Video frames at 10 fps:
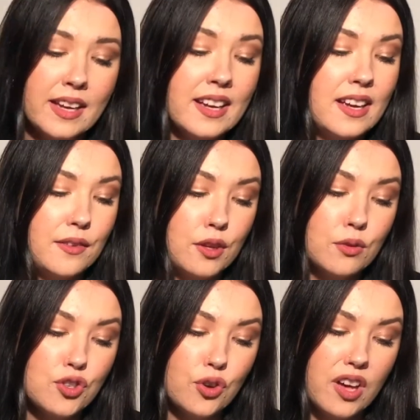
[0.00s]
If you
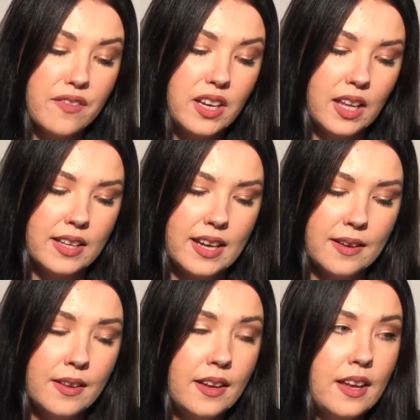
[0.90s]
enjoy
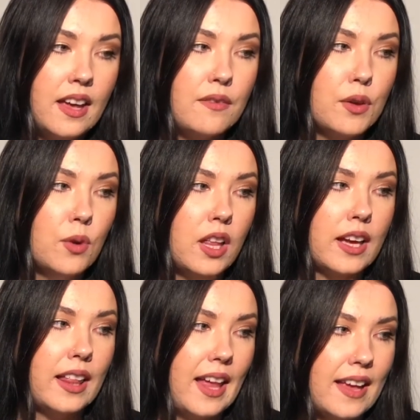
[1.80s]
vanilla, if you want a
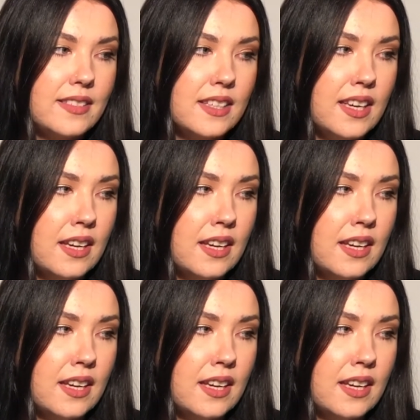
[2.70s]
classy